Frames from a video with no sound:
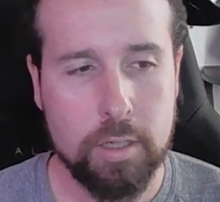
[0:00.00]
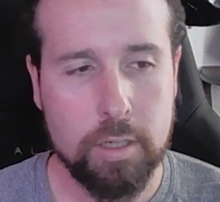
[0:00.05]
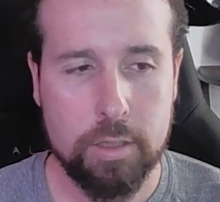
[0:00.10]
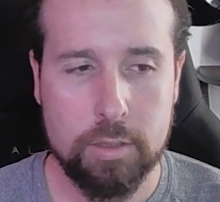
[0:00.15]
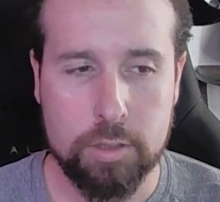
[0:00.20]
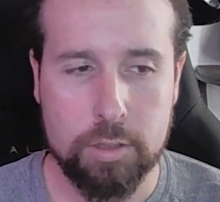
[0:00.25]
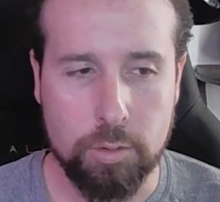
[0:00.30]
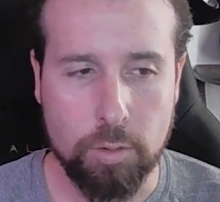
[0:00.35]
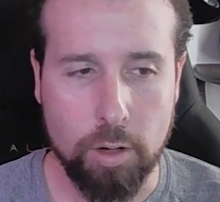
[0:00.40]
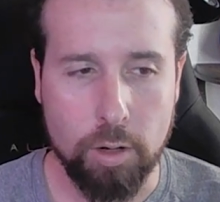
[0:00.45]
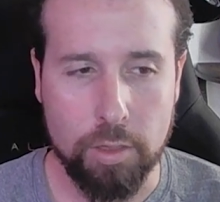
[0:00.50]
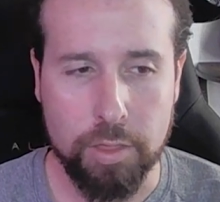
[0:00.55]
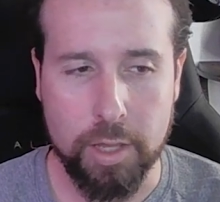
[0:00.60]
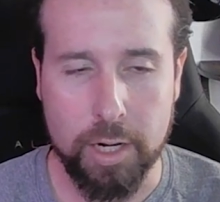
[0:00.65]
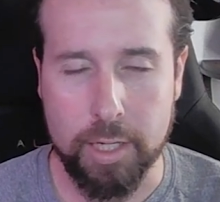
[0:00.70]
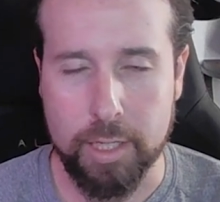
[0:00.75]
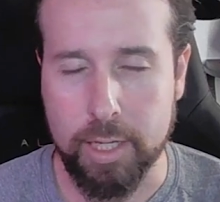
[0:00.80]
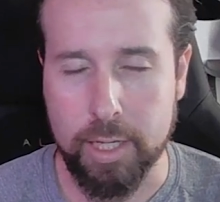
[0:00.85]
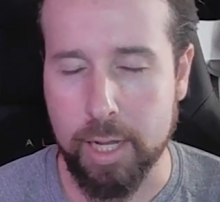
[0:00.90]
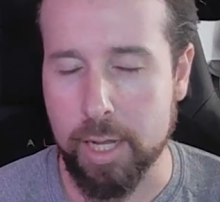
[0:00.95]
to
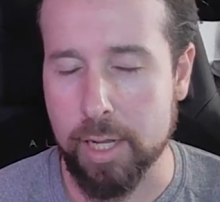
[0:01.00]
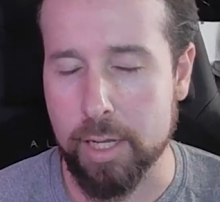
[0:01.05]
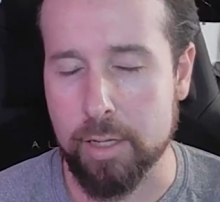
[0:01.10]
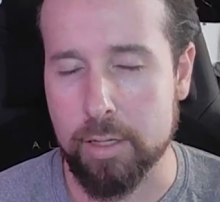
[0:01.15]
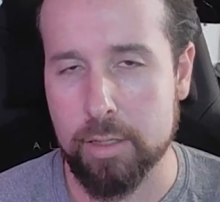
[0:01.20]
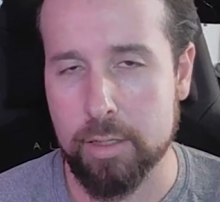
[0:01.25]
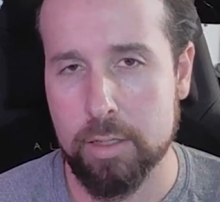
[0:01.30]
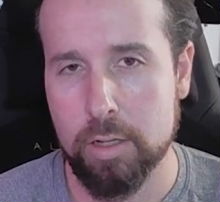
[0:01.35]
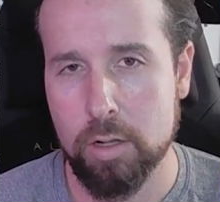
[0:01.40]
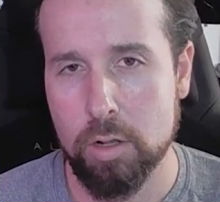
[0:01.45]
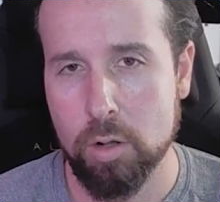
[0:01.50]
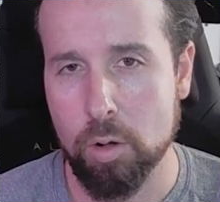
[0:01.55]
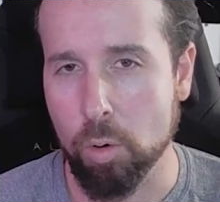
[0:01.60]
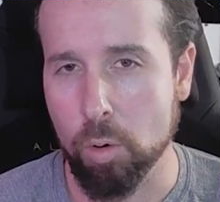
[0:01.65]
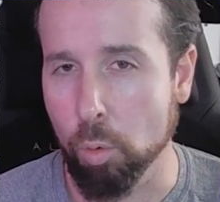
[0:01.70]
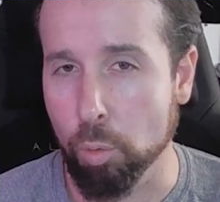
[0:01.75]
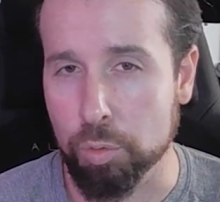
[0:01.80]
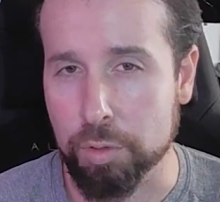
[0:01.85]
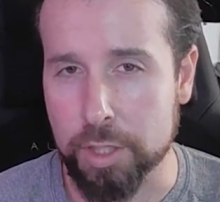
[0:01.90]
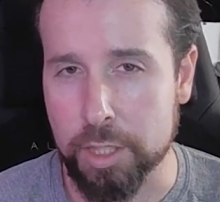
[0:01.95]
authenticate
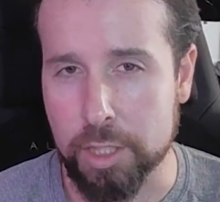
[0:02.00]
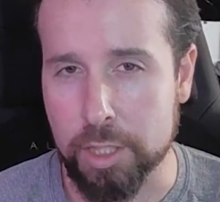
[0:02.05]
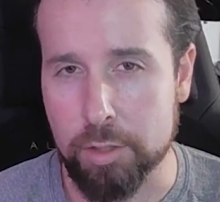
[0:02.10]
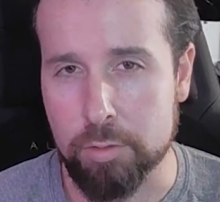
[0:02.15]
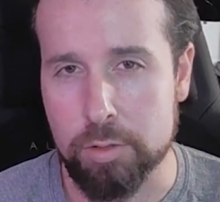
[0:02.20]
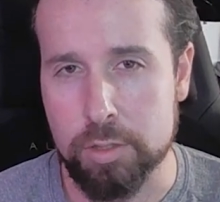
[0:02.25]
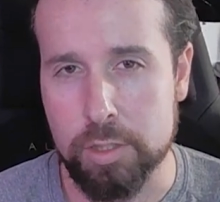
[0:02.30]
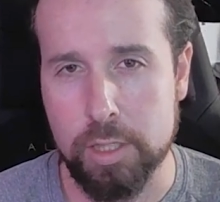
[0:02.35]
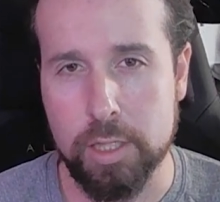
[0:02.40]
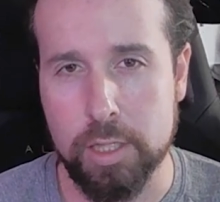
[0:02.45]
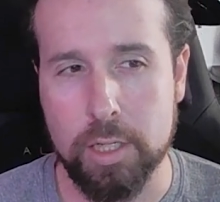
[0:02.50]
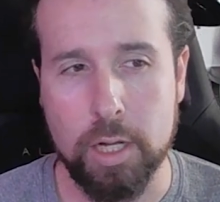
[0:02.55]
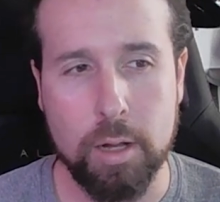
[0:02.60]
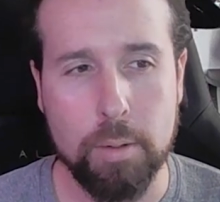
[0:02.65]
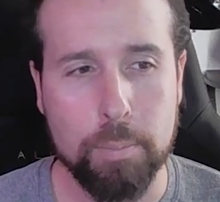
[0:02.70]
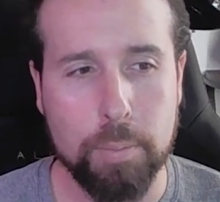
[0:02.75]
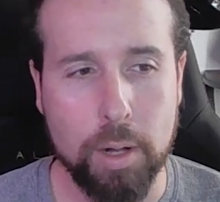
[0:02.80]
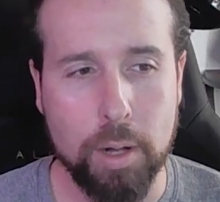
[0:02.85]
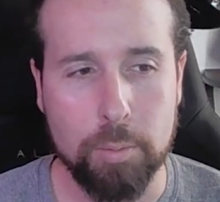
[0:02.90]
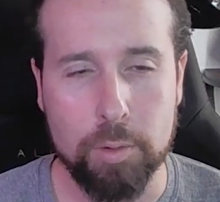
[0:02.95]
only using
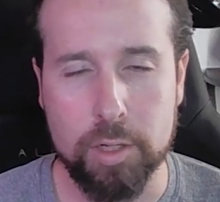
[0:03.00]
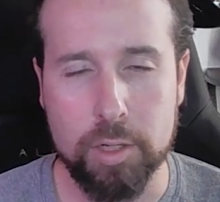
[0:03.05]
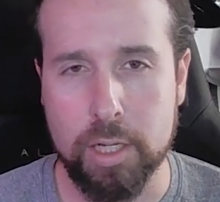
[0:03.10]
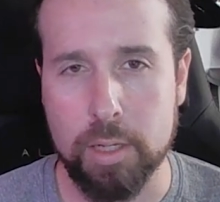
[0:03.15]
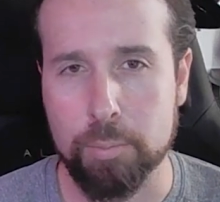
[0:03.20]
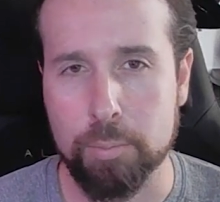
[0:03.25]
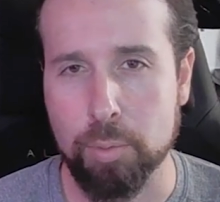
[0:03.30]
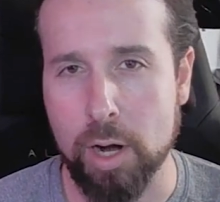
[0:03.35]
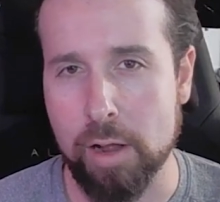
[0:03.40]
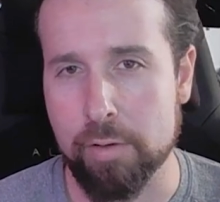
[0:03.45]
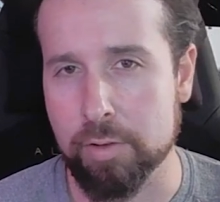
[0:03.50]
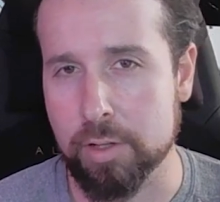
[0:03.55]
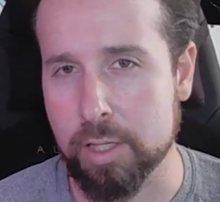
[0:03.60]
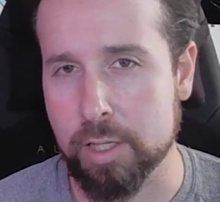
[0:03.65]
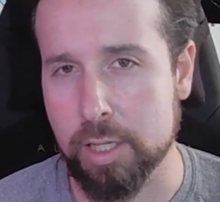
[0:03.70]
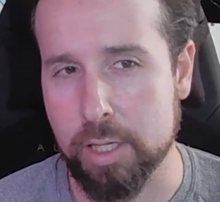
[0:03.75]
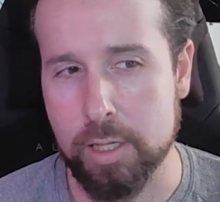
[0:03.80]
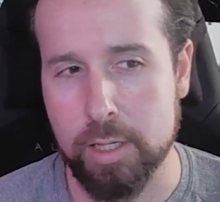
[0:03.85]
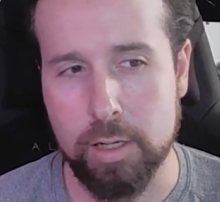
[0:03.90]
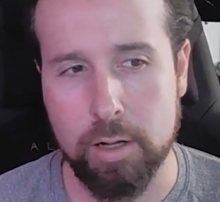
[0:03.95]
public and private
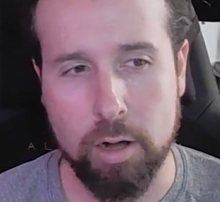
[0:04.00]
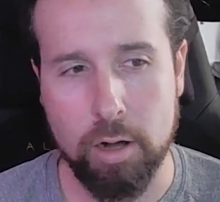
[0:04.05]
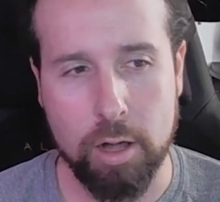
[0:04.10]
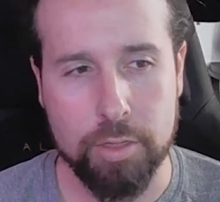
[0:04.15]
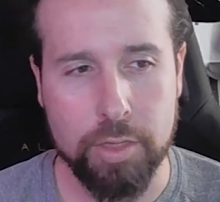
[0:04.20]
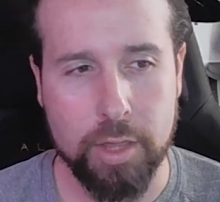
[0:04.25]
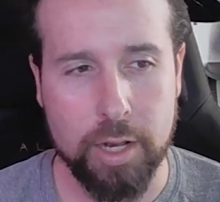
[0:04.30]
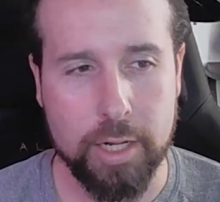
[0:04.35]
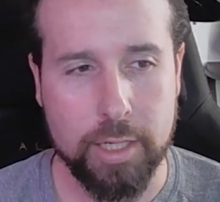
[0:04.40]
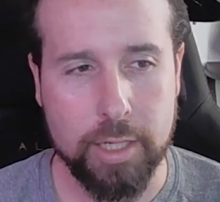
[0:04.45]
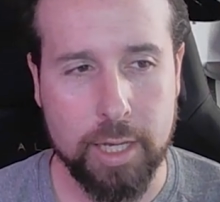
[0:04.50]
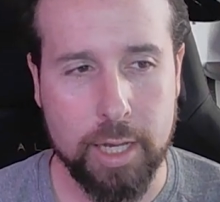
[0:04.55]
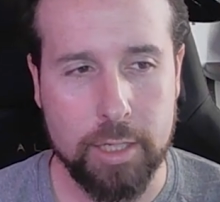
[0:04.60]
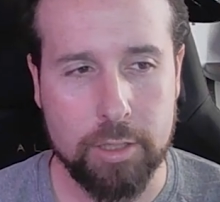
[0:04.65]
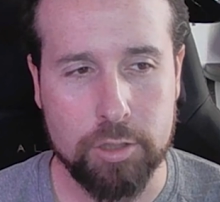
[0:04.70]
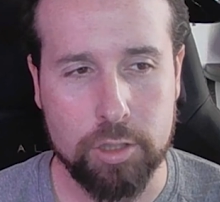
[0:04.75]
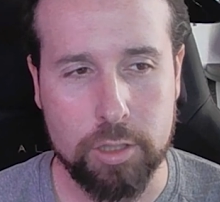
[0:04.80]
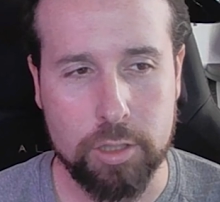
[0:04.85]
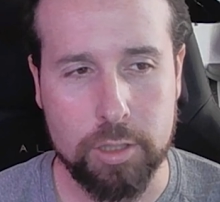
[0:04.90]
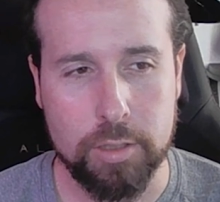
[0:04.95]
key
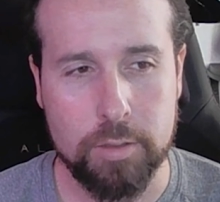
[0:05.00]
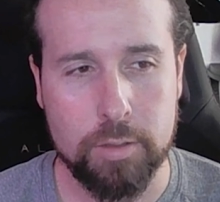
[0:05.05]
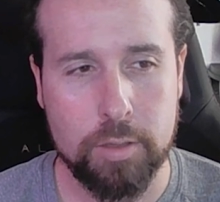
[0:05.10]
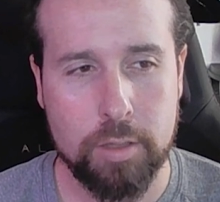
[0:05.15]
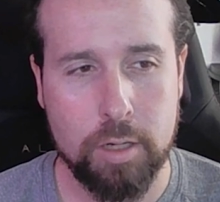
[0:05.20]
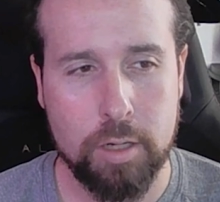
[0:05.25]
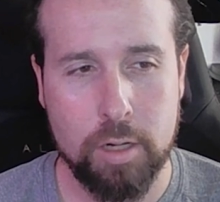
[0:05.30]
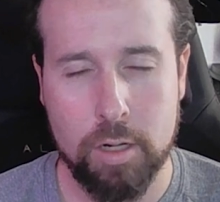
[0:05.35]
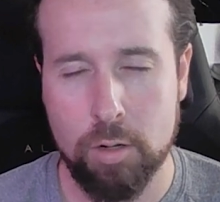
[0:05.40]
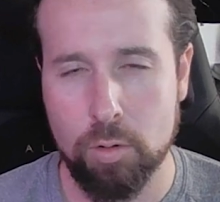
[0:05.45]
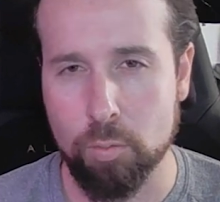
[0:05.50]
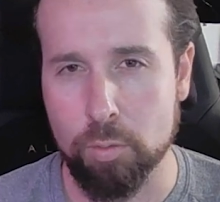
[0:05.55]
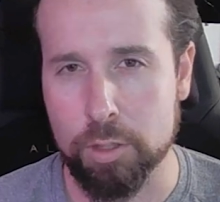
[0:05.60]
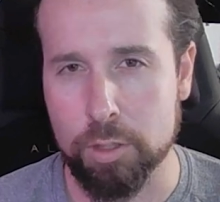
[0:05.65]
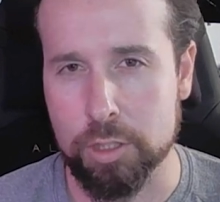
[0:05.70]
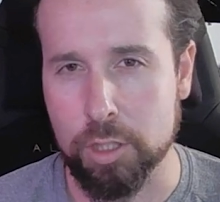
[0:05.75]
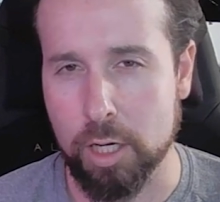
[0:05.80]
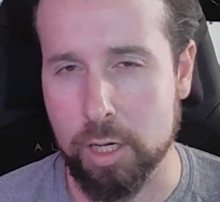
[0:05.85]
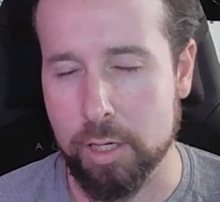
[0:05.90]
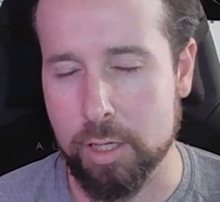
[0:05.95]
authentication,
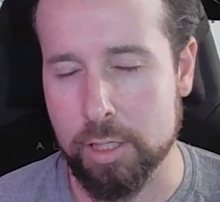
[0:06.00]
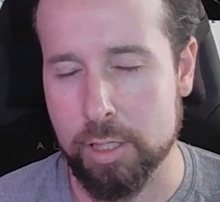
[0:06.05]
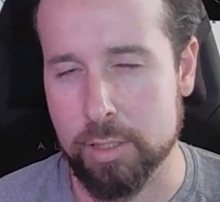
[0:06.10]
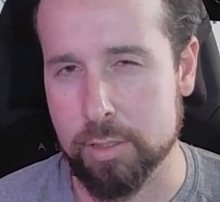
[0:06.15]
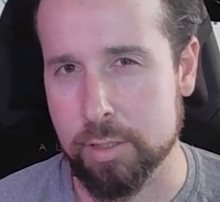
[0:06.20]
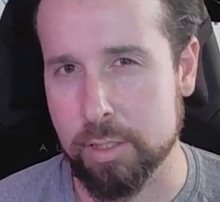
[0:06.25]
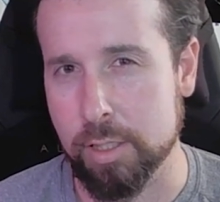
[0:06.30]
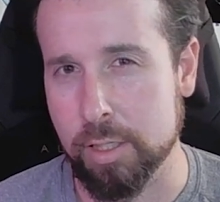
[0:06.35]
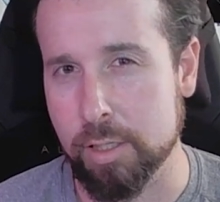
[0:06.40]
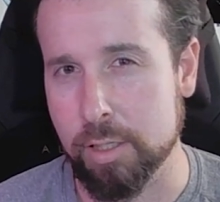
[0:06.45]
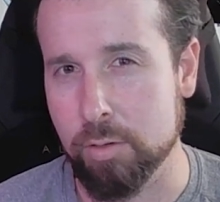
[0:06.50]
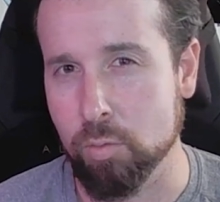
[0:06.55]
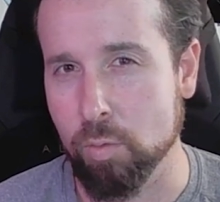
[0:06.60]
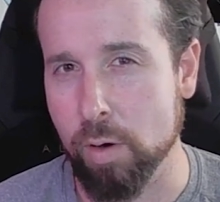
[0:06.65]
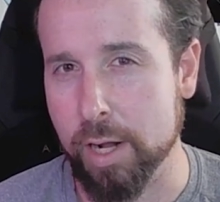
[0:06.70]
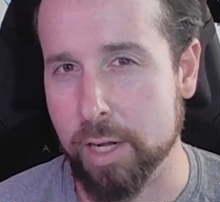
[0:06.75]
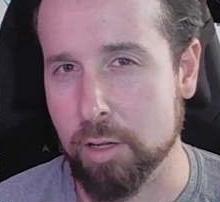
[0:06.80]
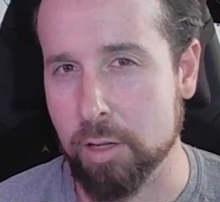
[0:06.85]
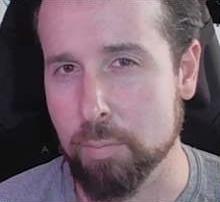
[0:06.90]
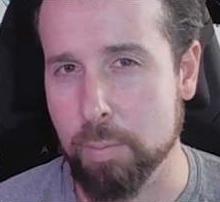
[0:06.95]
which is the
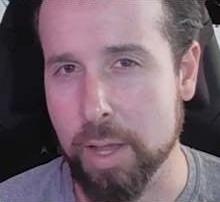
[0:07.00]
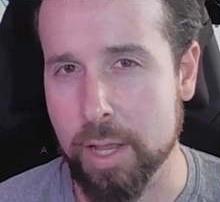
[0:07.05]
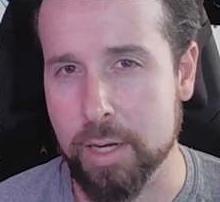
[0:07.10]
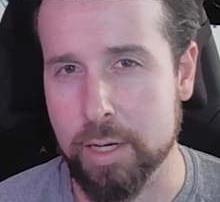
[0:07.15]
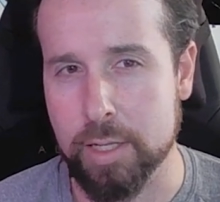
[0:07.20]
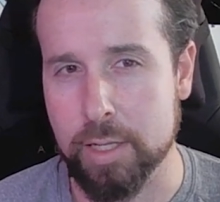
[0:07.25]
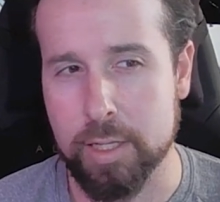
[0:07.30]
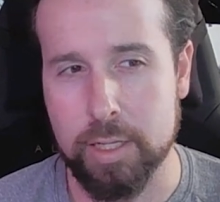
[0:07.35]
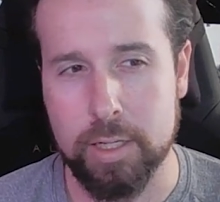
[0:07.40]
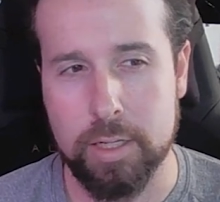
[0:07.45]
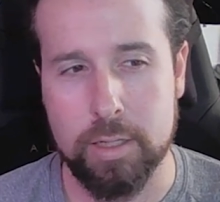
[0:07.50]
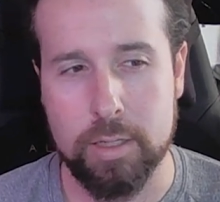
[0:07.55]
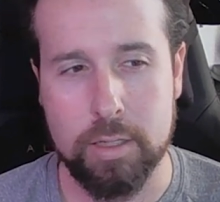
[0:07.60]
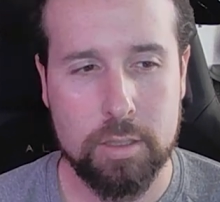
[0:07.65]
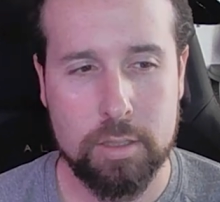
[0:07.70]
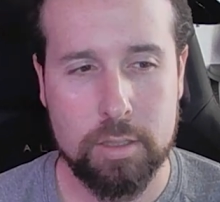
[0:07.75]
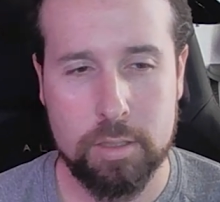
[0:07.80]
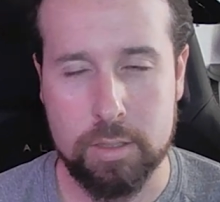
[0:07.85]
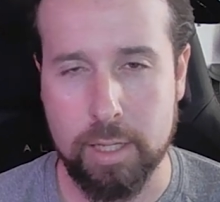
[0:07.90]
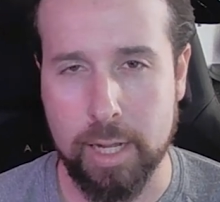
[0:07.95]
recommended
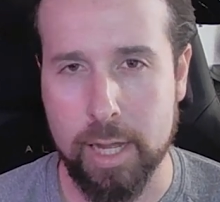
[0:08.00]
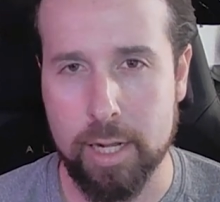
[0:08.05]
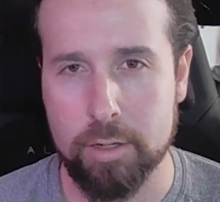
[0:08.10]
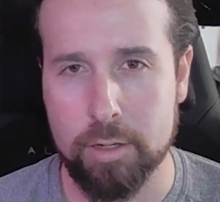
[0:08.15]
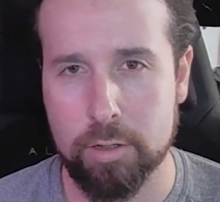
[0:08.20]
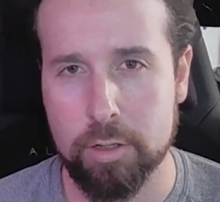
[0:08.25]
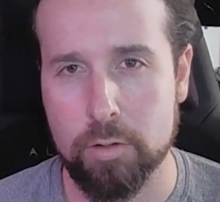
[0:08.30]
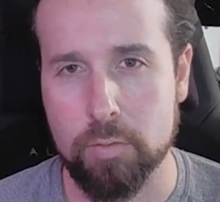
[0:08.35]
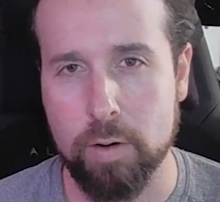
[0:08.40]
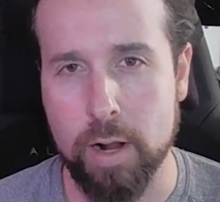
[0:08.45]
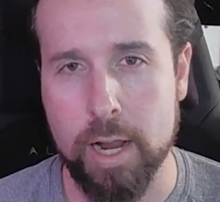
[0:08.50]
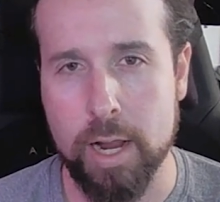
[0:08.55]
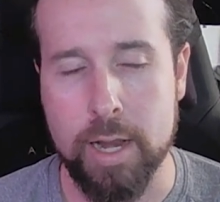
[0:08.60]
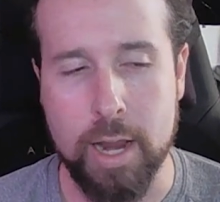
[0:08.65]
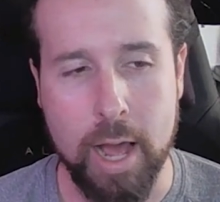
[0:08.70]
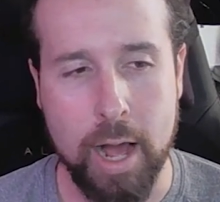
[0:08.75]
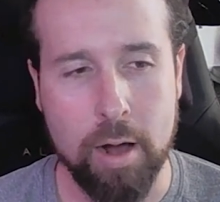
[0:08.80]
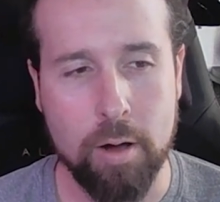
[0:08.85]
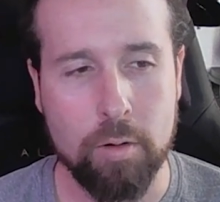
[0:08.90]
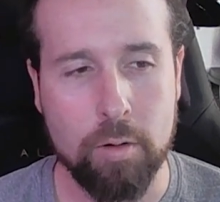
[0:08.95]
standard right
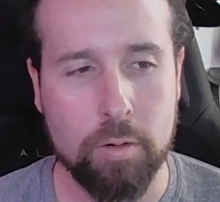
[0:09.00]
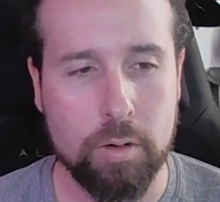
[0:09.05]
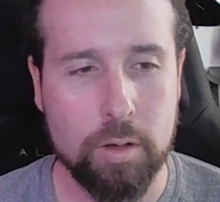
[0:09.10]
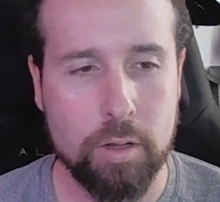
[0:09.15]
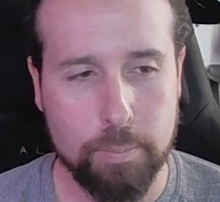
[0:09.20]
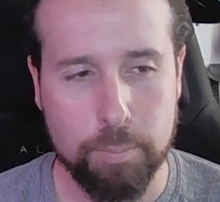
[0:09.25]
now.